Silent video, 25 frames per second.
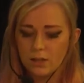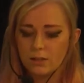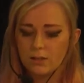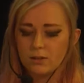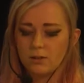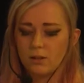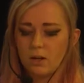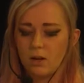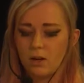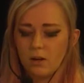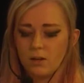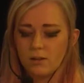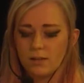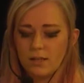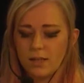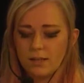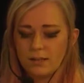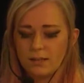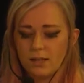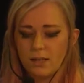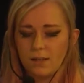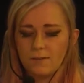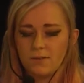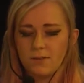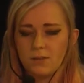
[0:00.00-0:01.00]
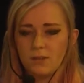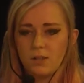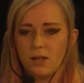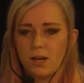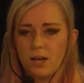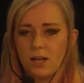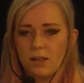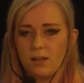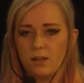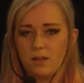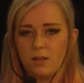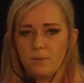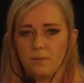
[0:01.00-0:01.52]
so that gives you
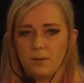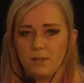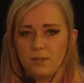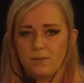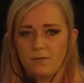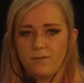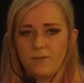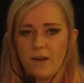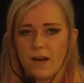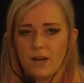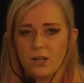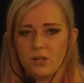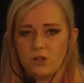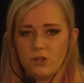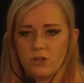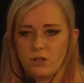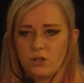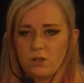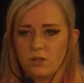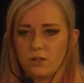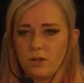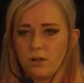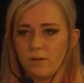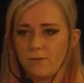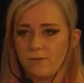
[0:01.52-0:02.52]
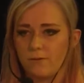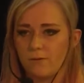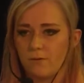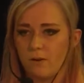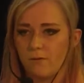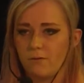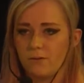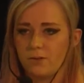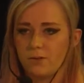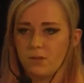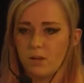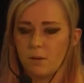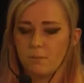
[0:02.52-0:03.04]
a little bit texture
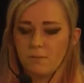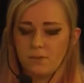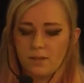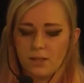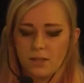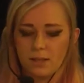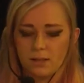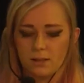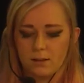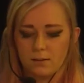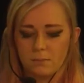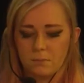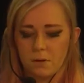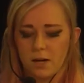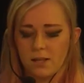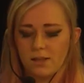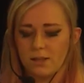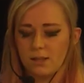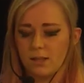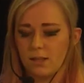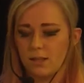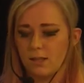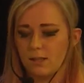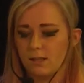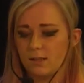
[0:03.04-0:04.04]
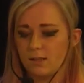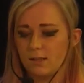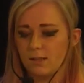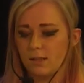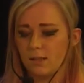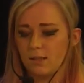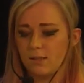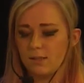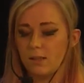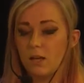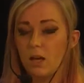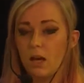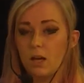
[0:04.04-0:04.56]
of something. But
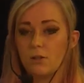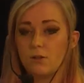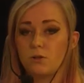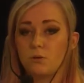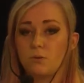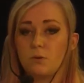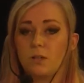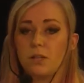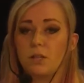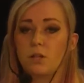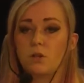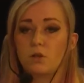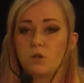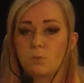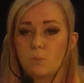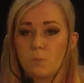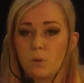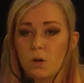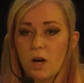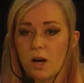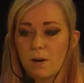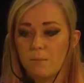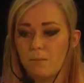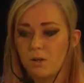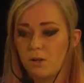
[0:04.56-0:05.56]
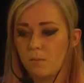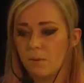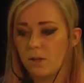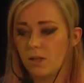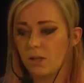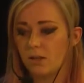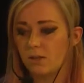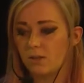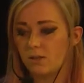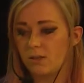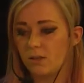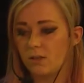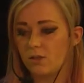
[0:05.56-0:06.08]
it's really good primer
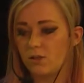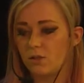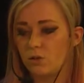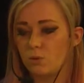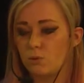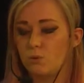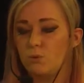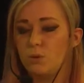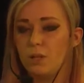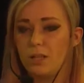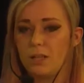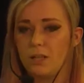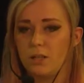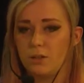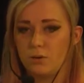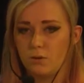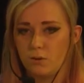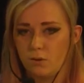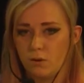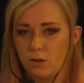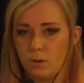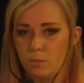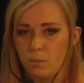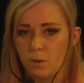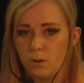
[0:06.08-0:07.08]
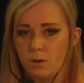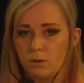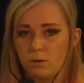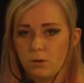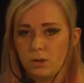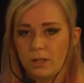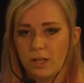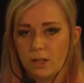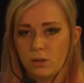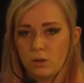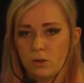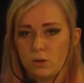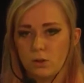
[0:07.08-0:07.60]
because it's really durable.
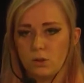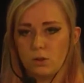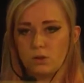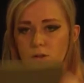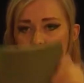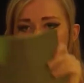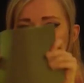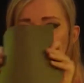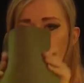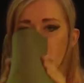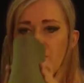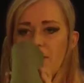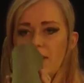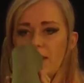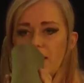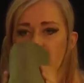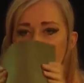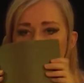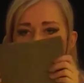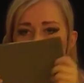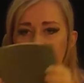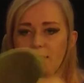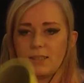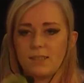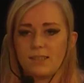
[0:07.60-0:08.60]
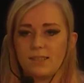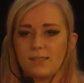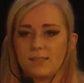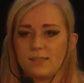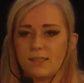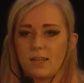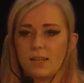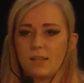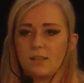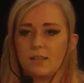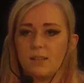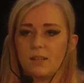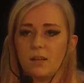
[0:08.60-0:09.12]
You can do something like this
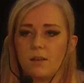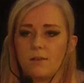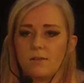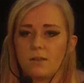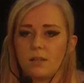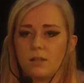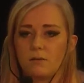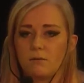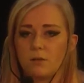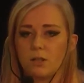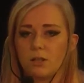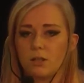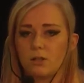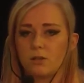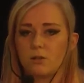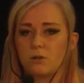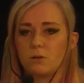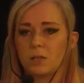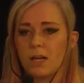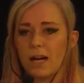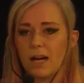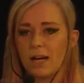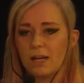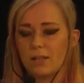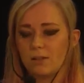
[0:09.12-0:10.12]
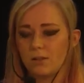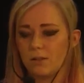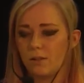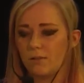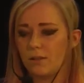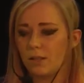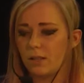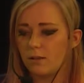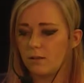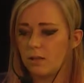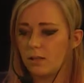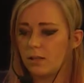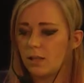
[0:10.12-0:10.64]
and nothing will crack,
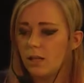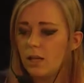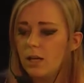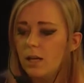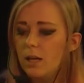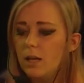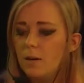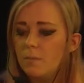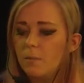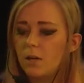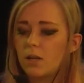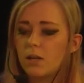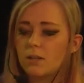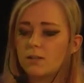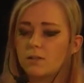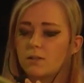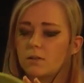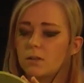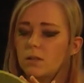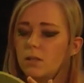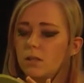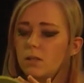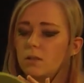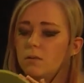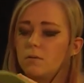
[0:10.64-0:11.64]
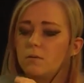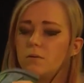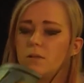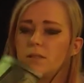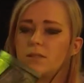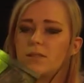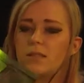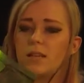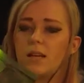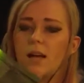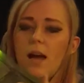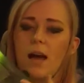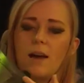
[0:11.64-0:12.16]
nothing like, because we
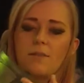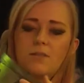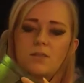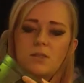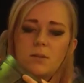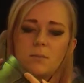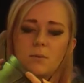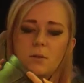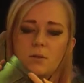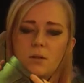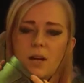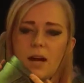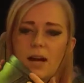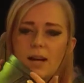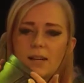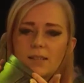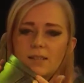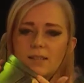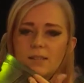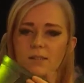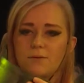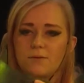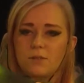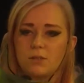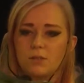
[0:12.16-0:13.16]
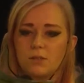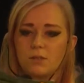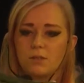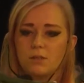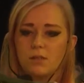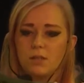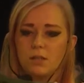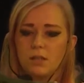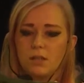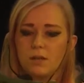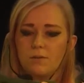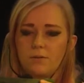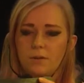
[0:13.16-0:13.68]
still have some cracks if you
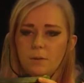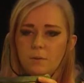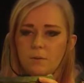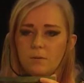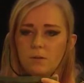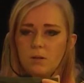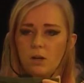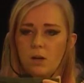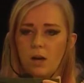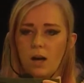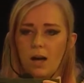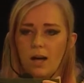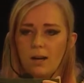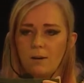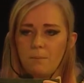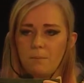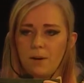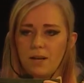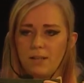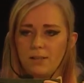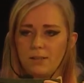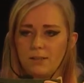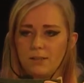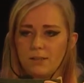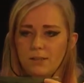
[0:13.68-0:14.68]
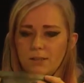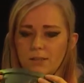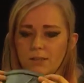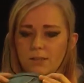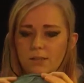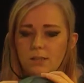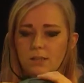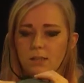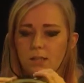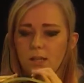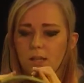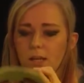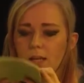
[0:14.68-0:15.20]
unbend
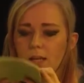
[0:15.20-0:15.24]
it.